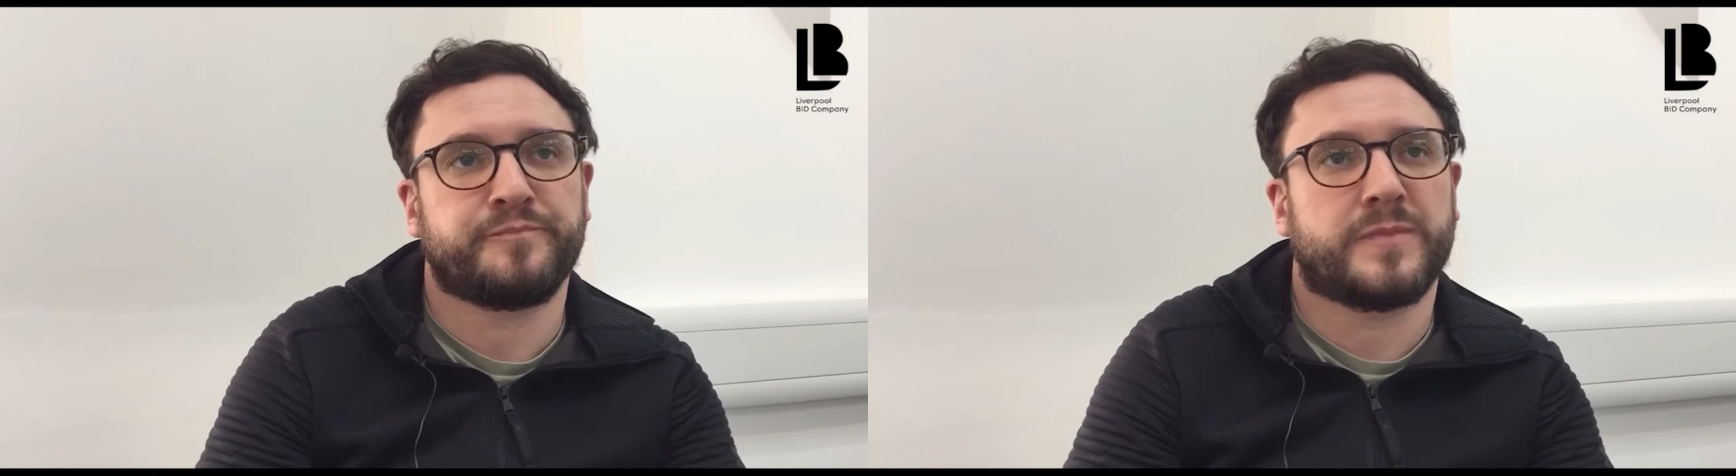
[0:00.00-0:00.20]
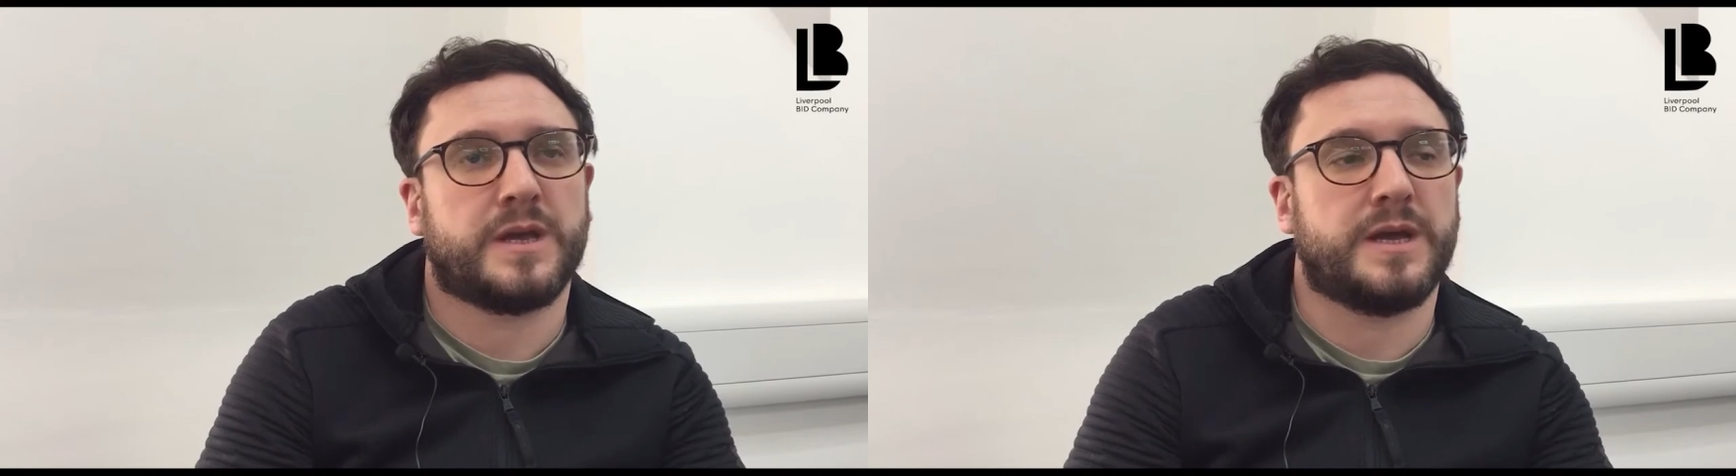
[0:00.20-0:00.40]

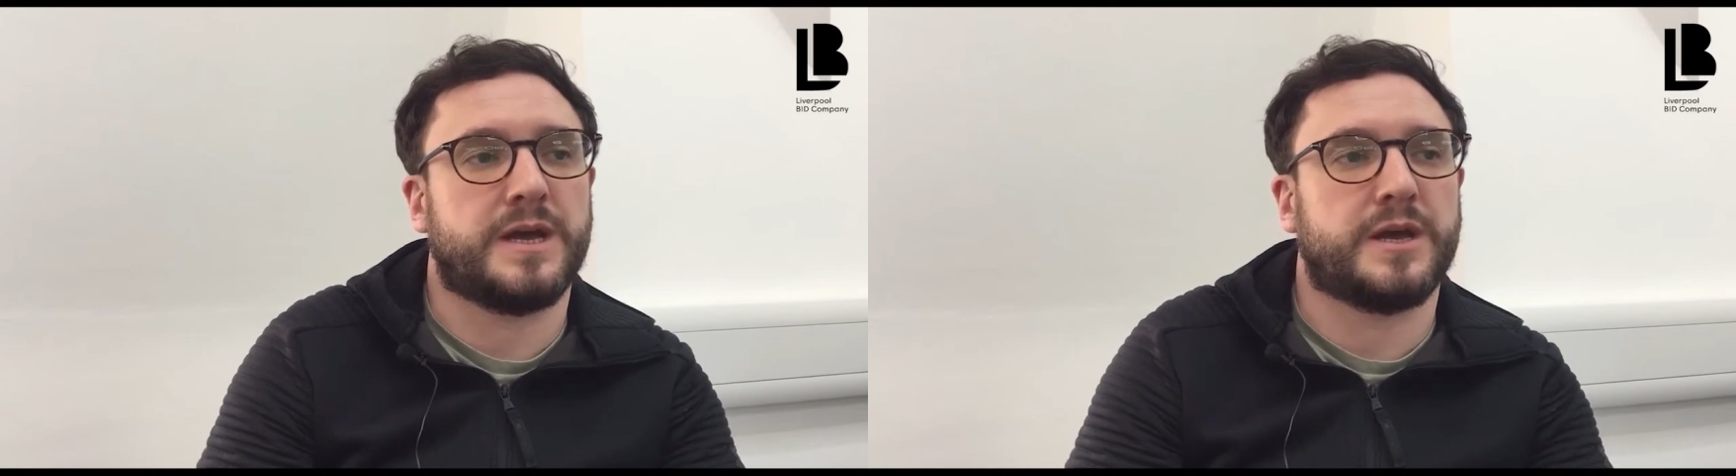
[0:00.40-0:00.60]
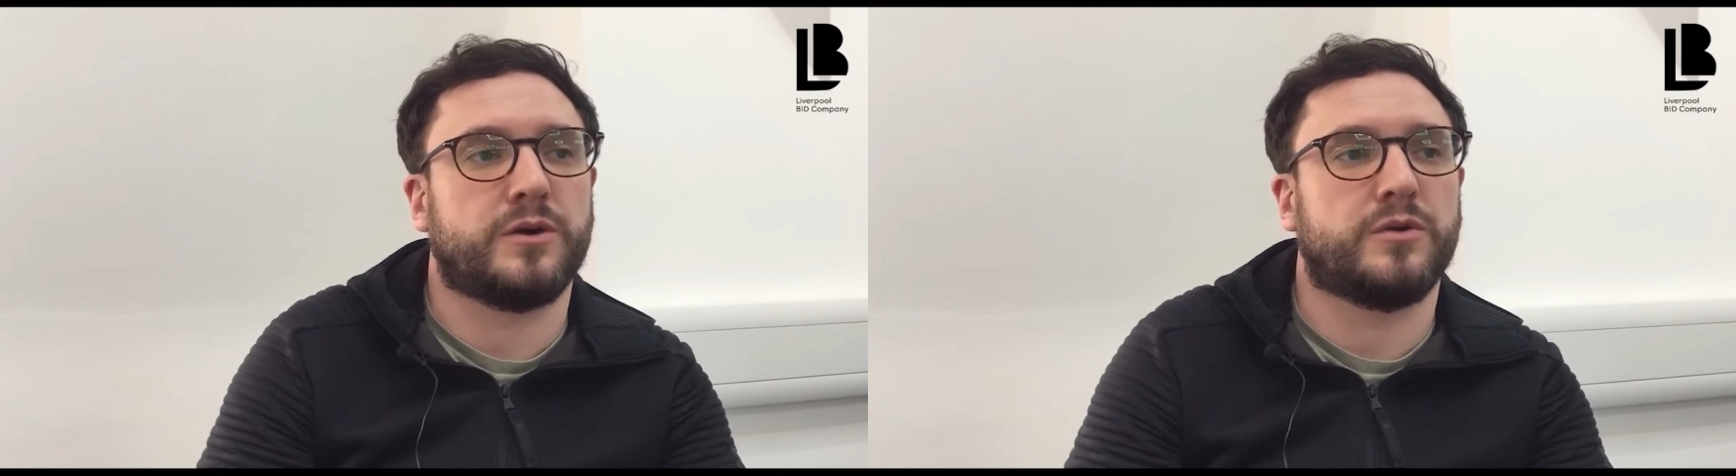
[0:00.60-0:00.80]

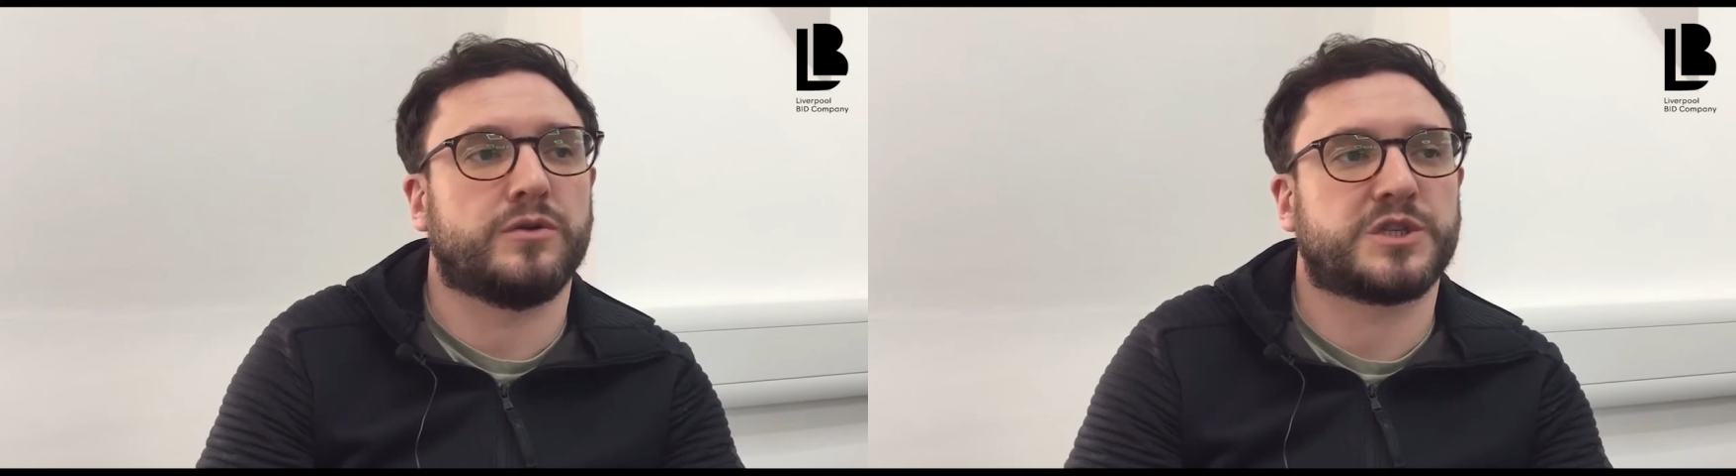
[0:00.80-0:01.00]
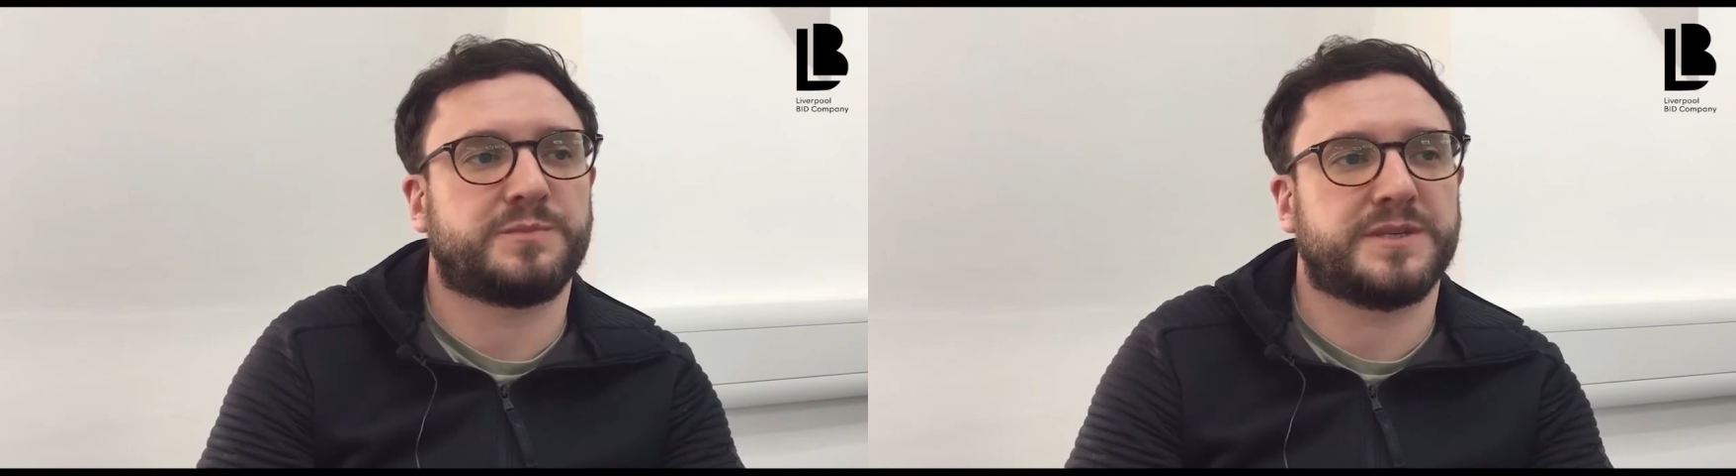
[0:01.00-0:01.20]

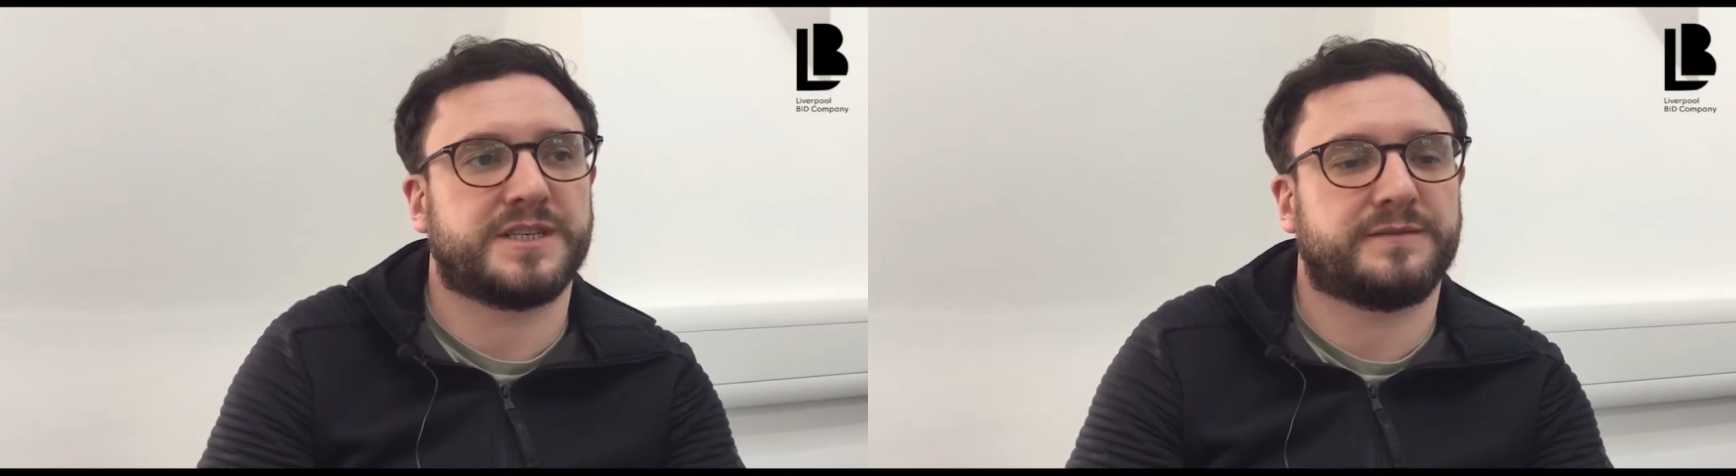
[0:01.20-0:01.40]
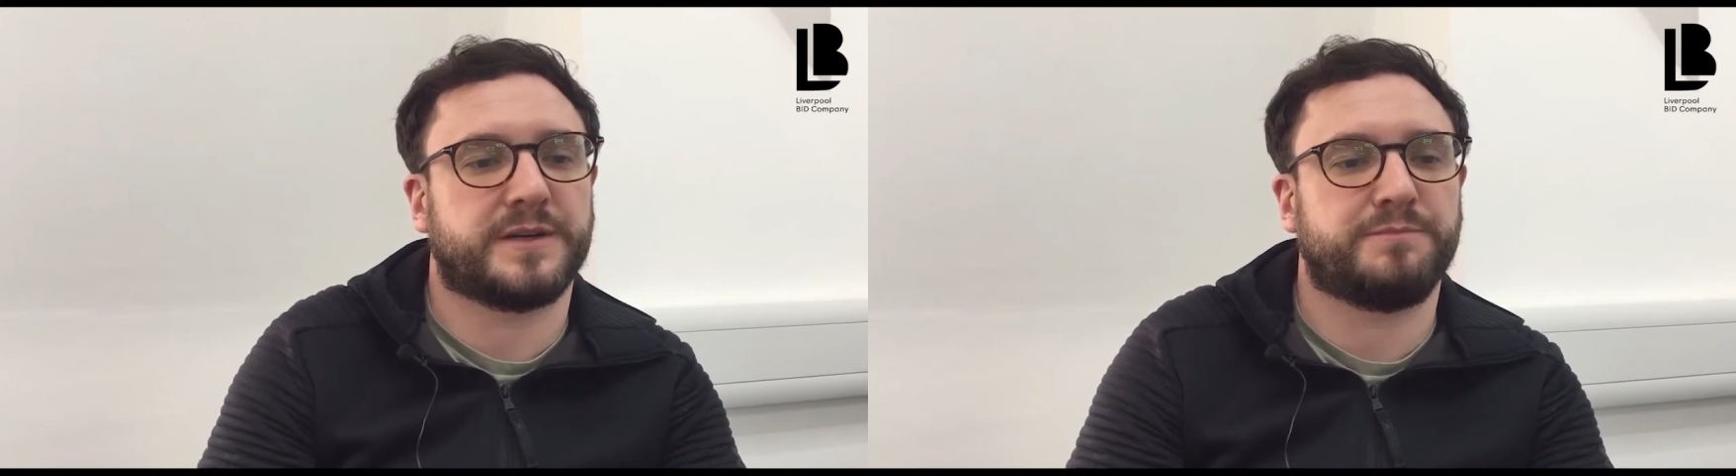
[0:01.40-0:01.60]
or
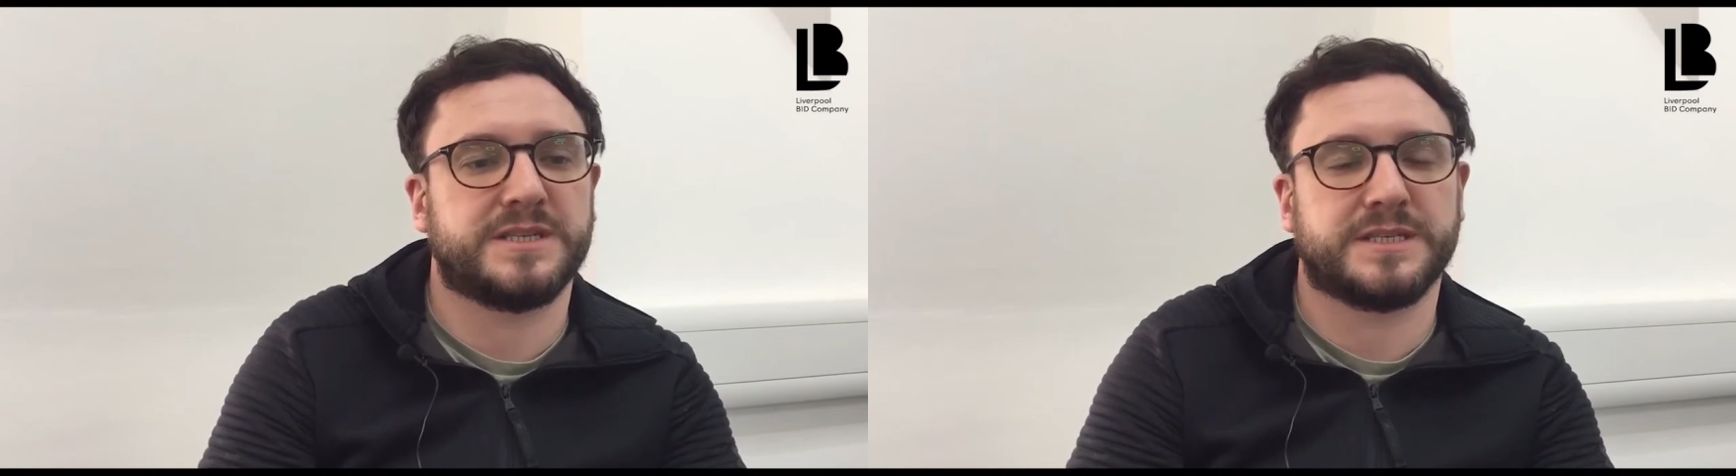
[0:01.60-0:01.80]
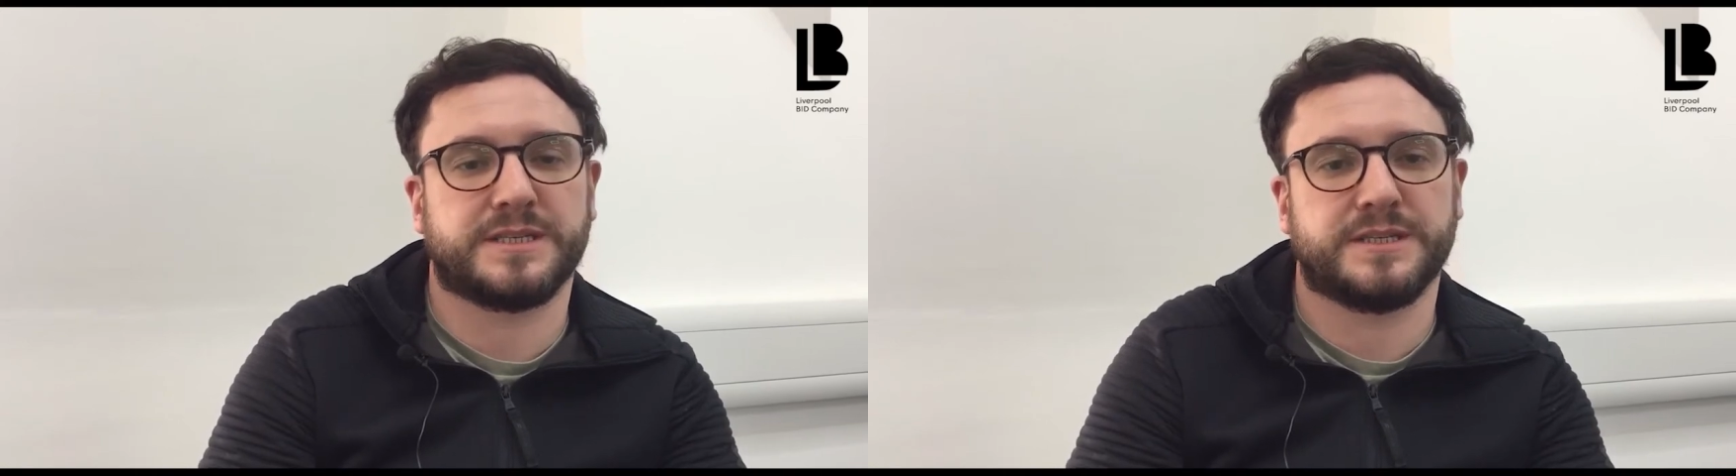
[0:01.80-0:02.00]
specific
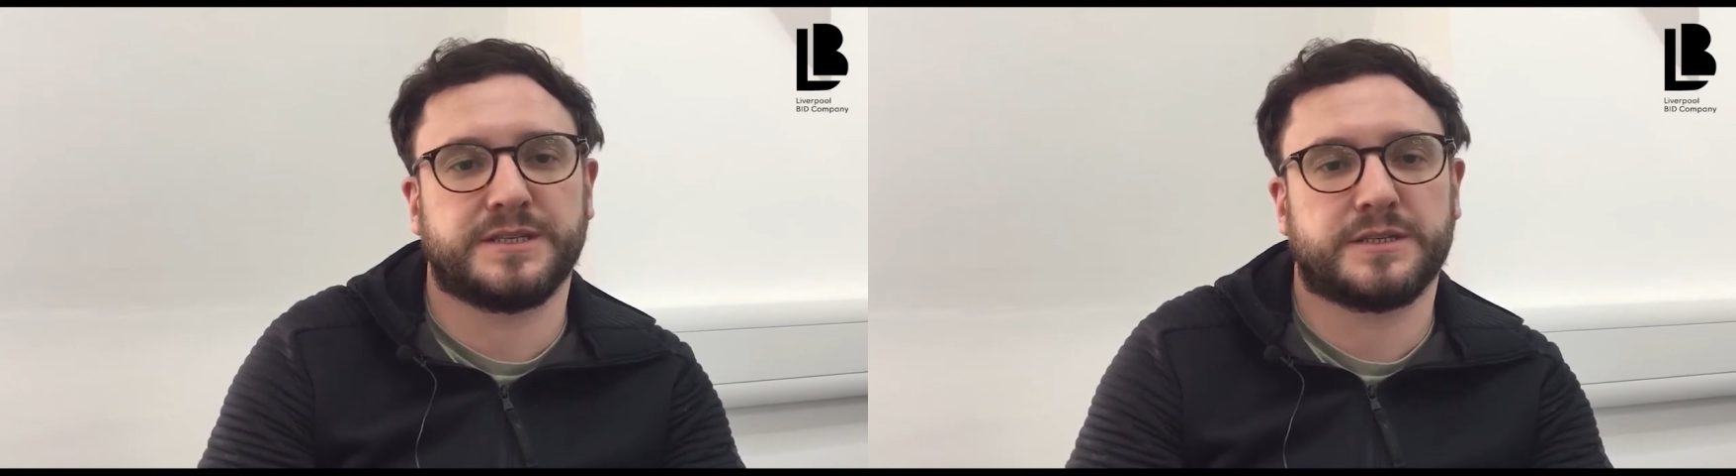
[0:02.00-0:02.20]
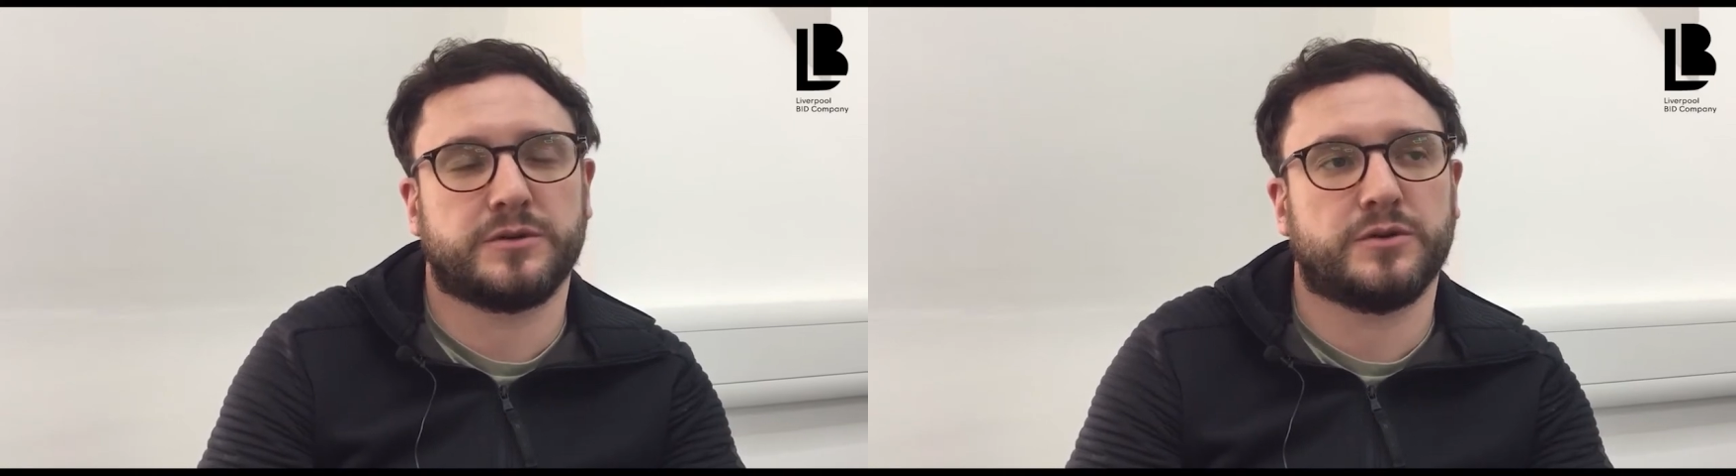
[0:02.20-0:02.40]
businesses